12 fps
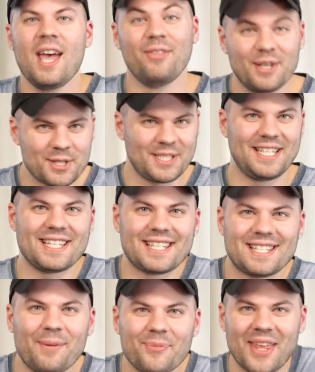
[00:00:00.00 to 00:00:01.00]
There's just
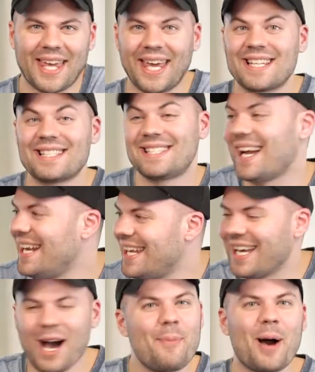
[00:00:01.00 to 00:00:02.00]
something
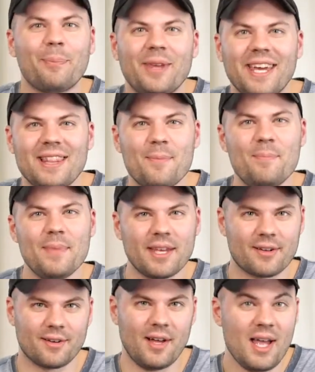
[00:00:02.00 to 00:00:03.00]
exciting about being in the
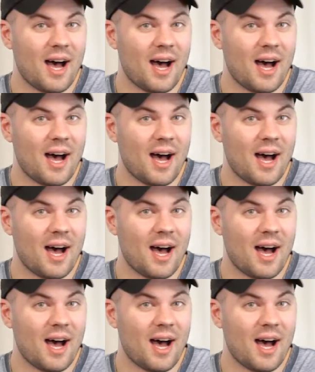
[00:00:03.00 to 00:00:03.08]
middle